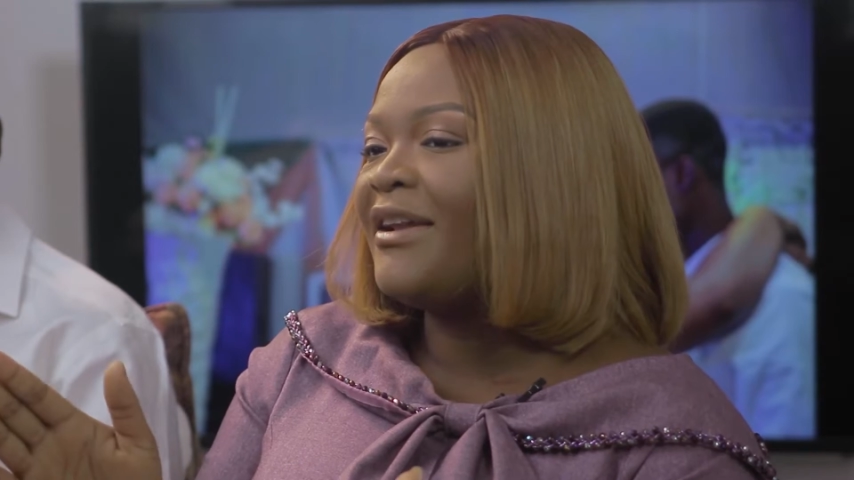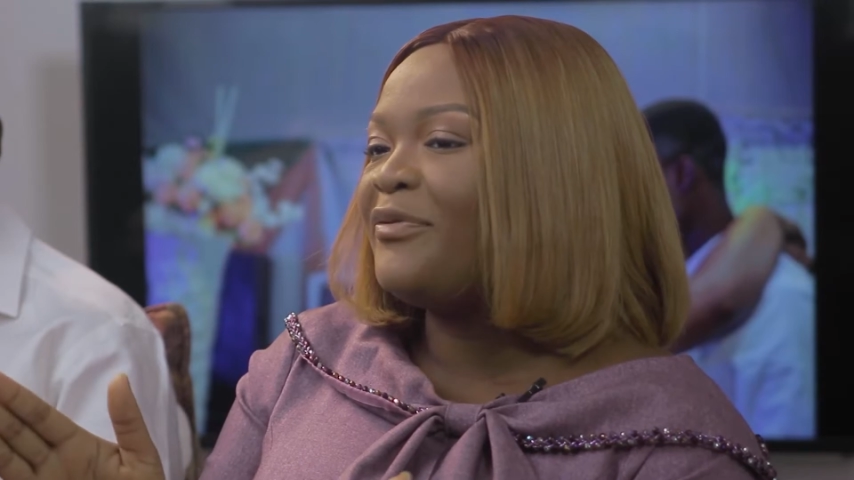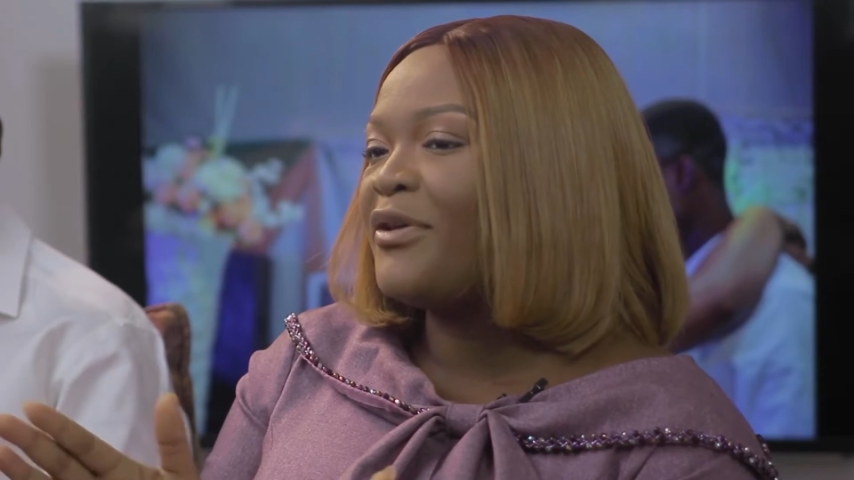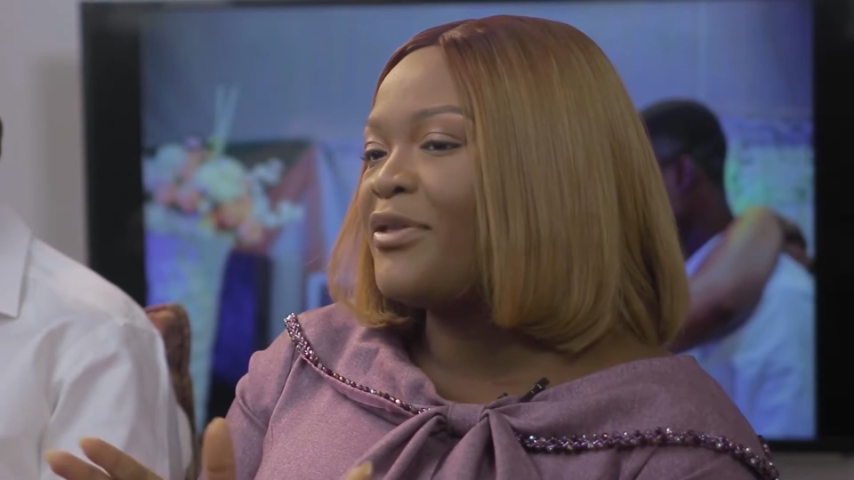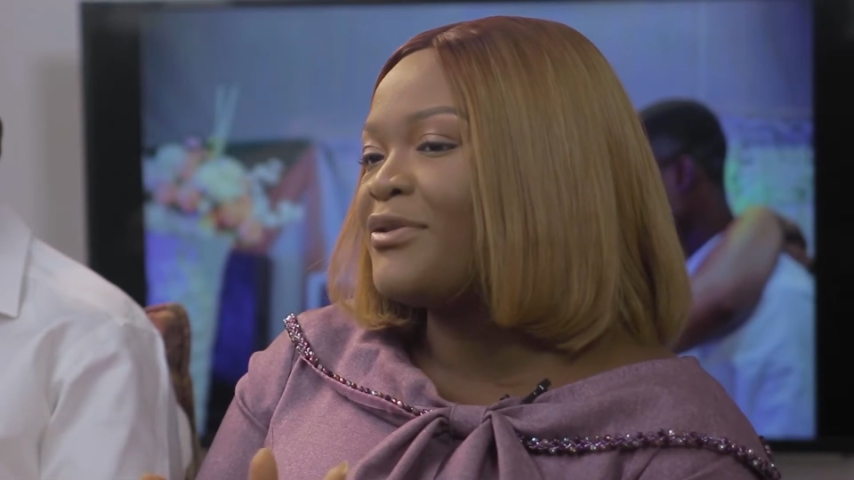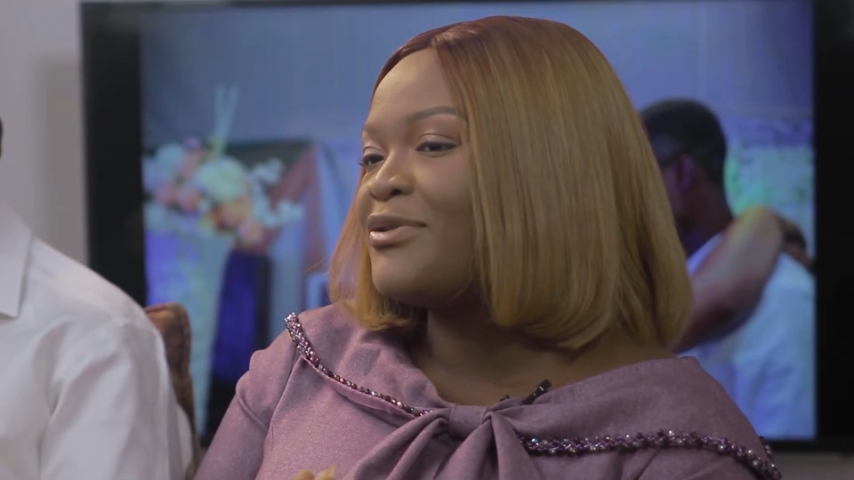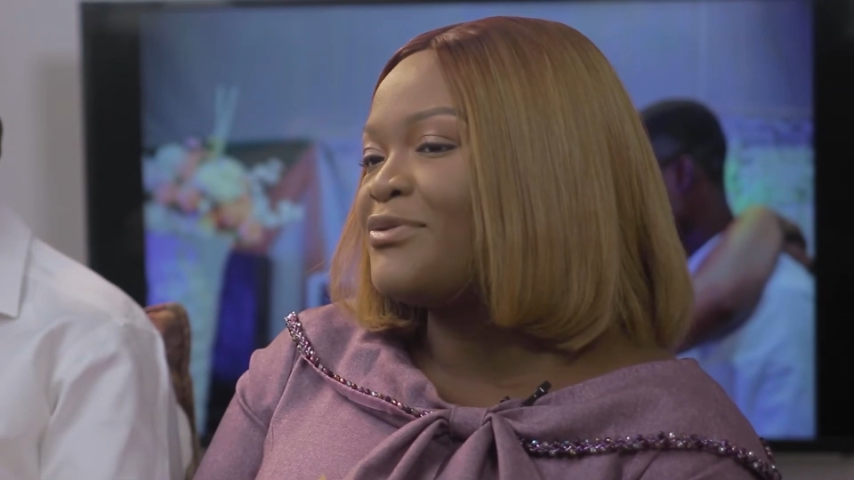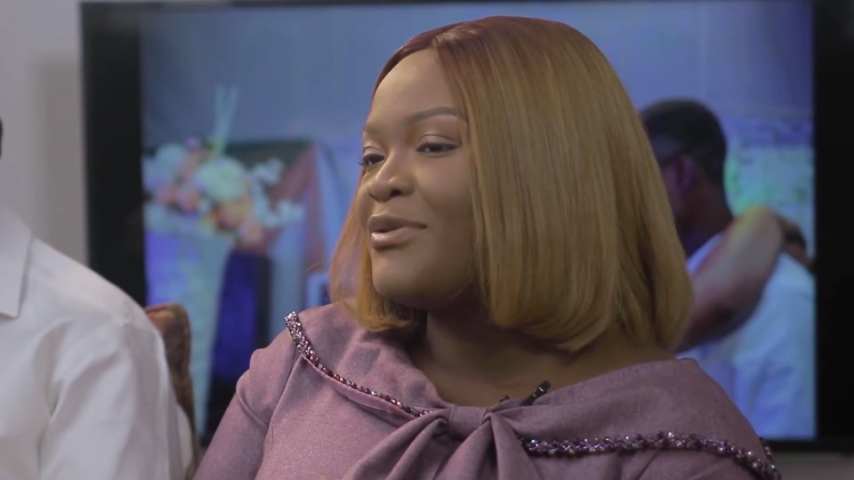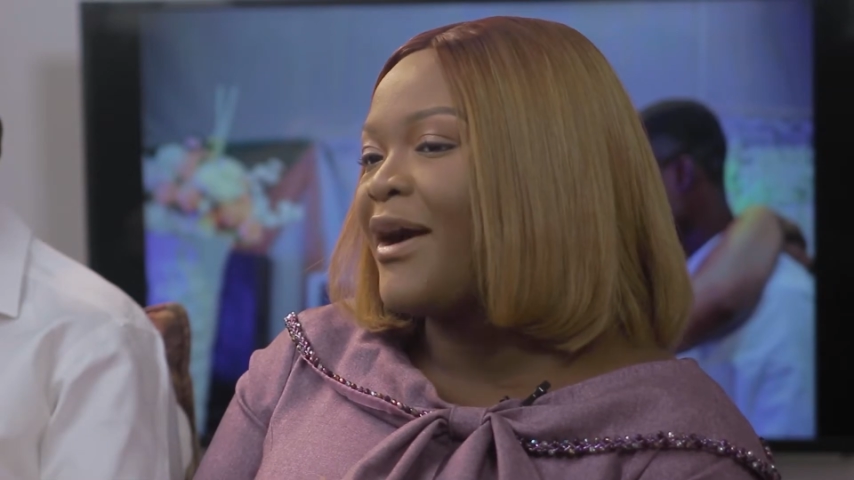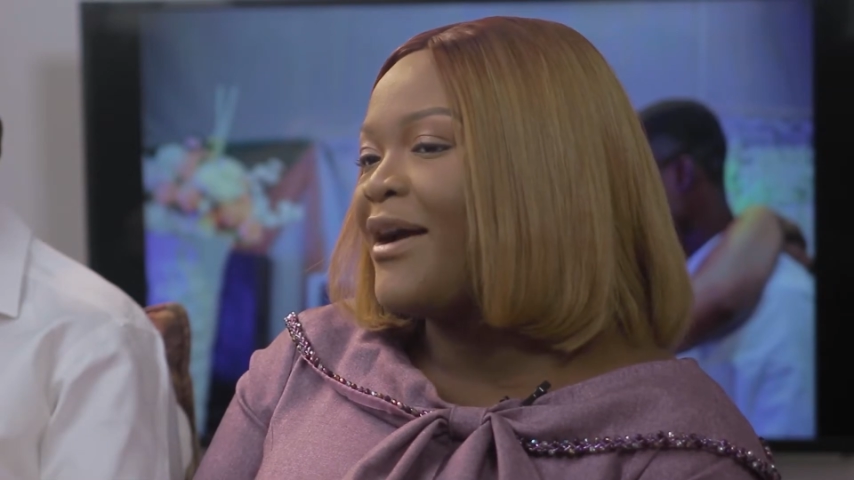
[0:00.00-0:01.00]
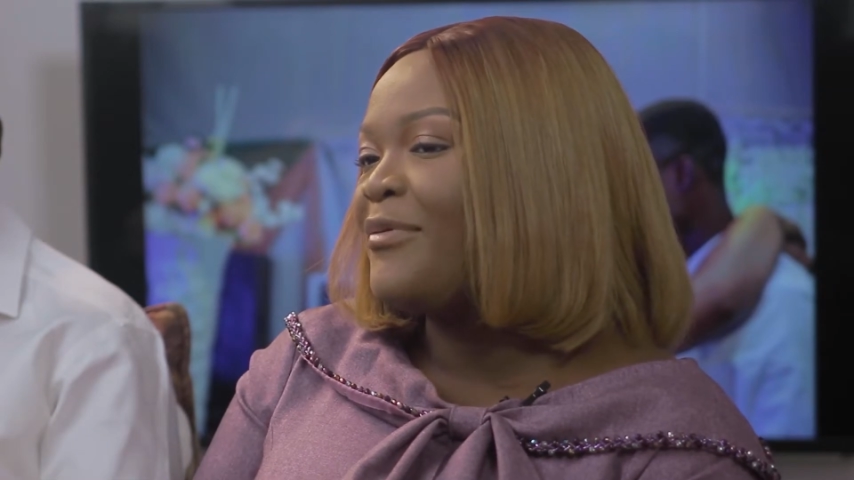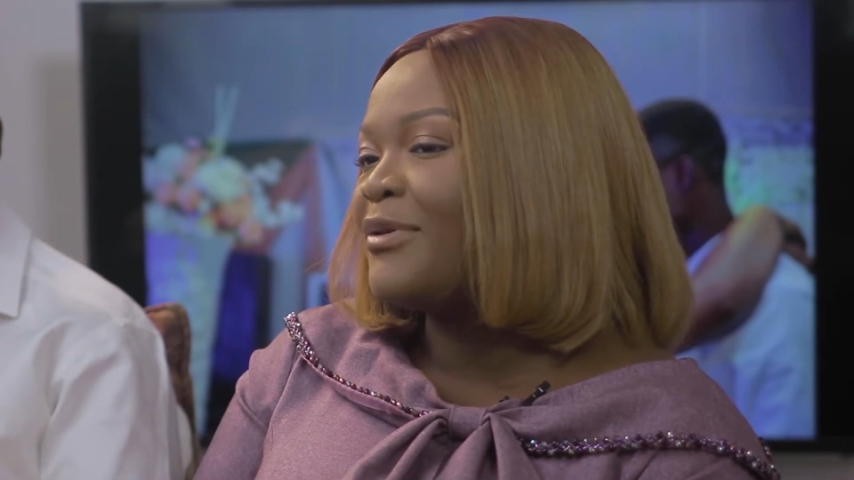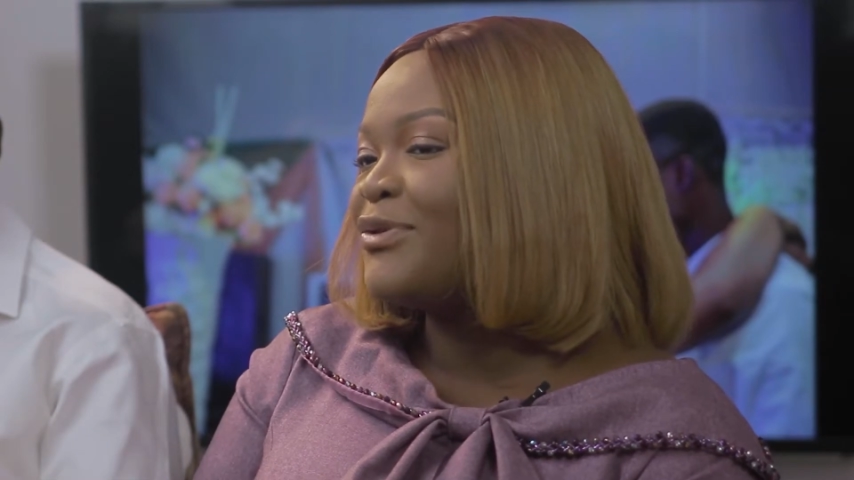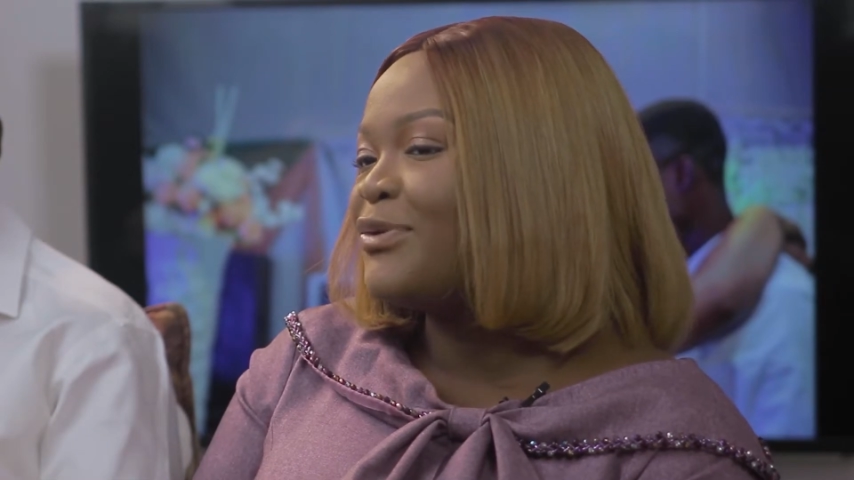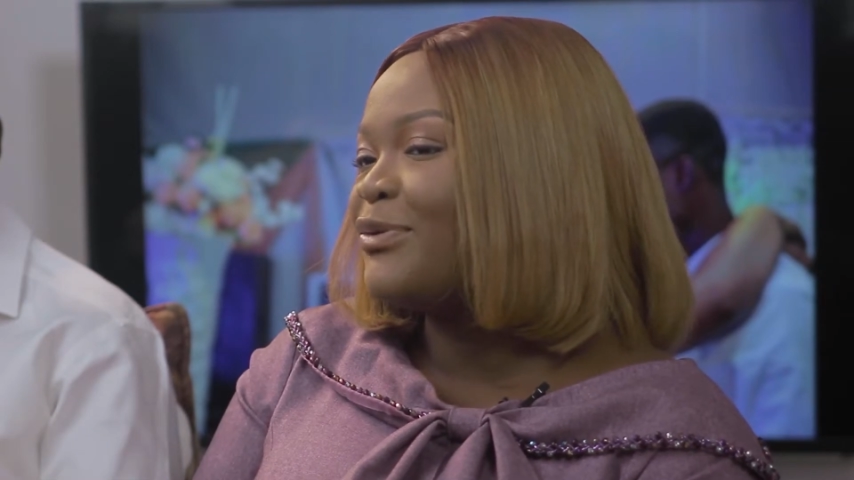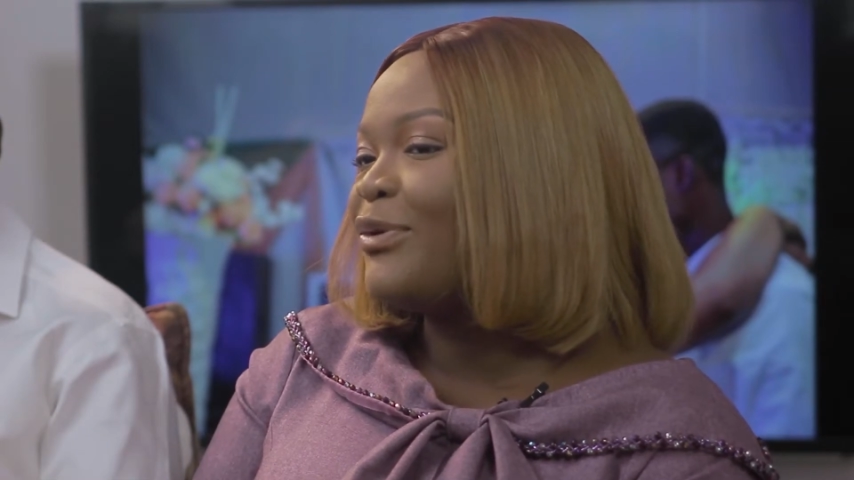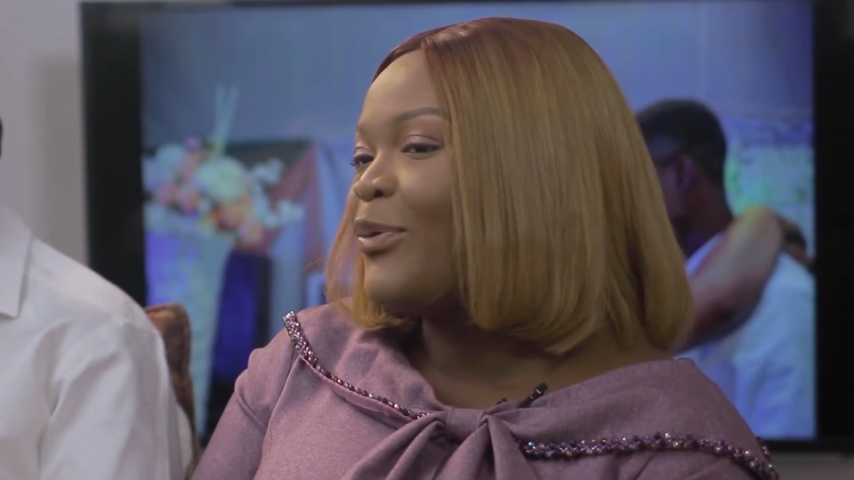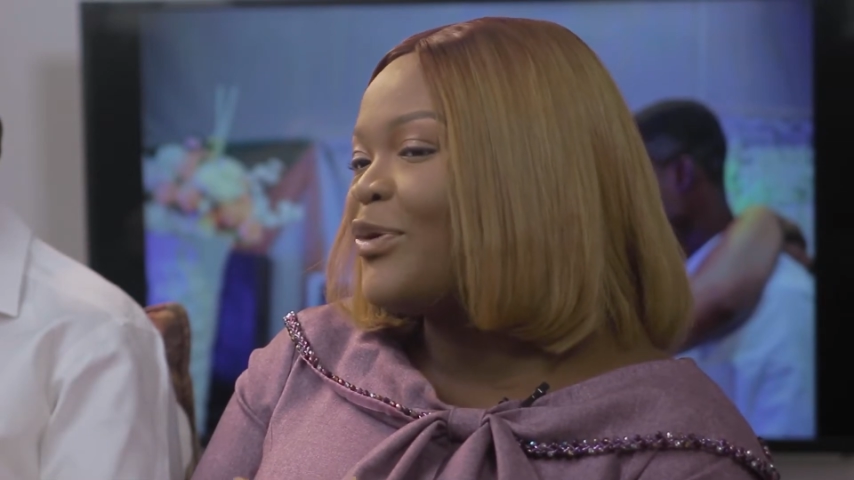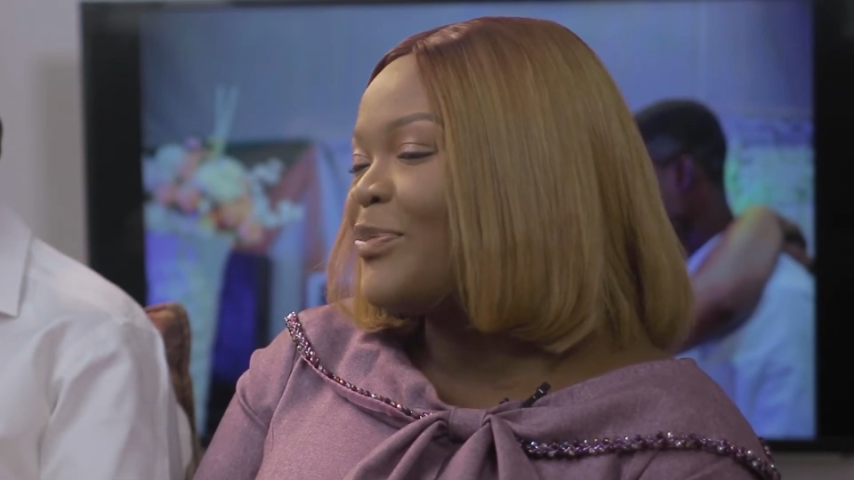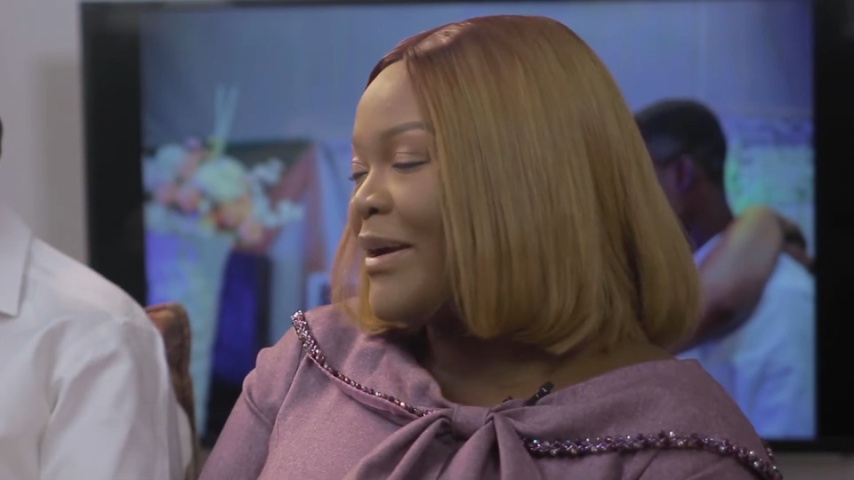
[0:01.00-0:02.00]
any further ado, I want to
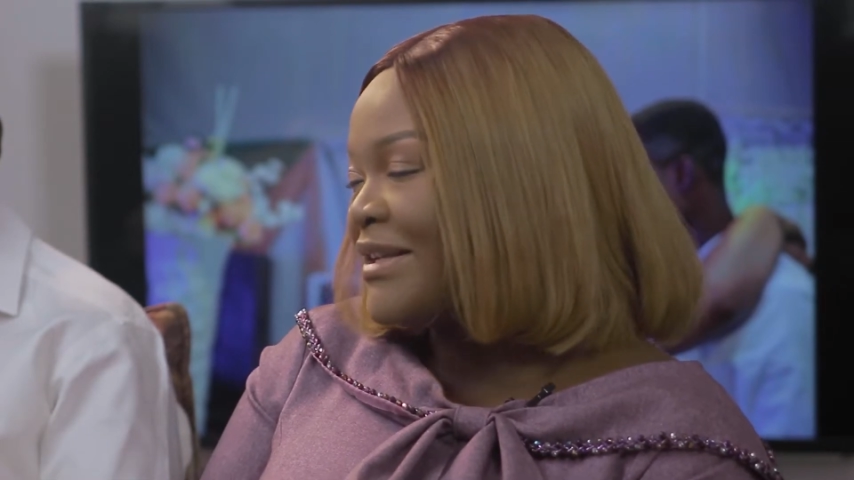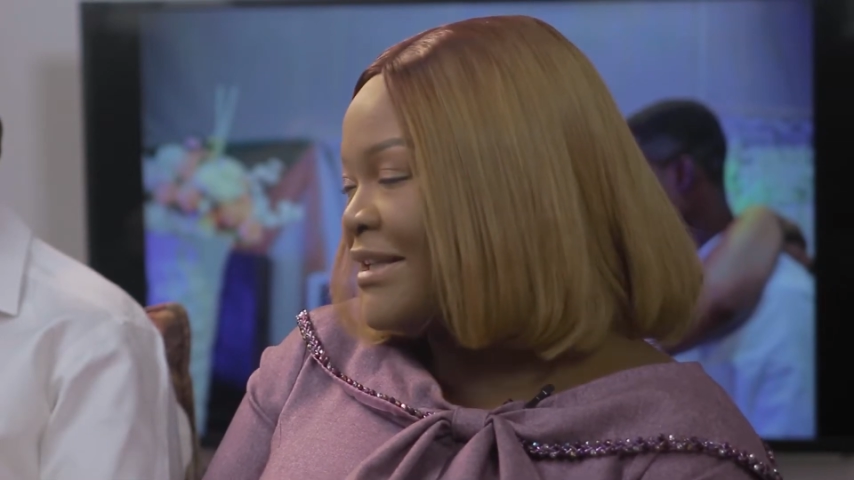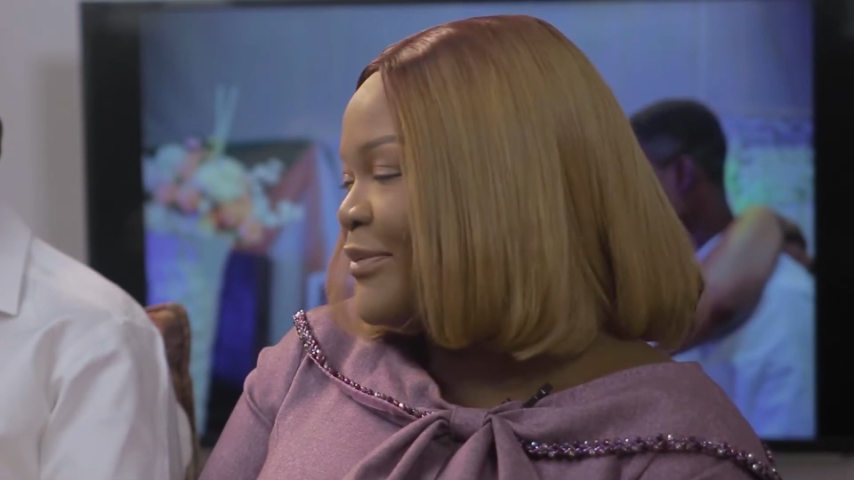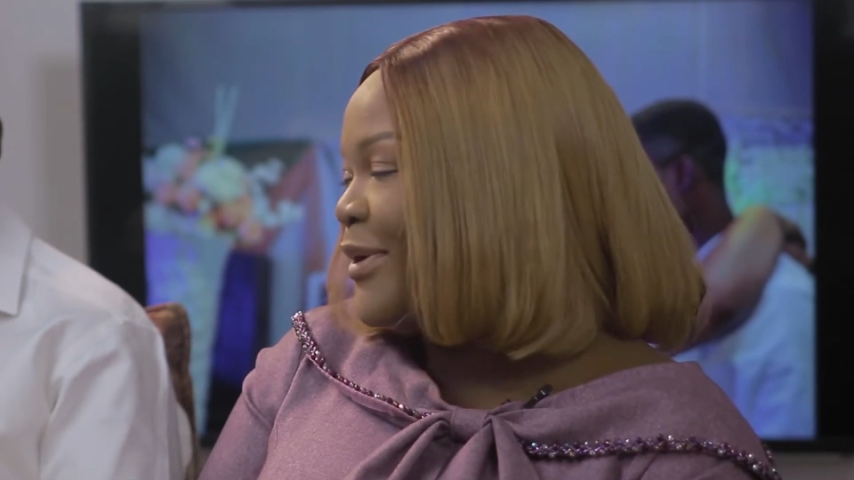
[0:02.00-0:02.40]
specially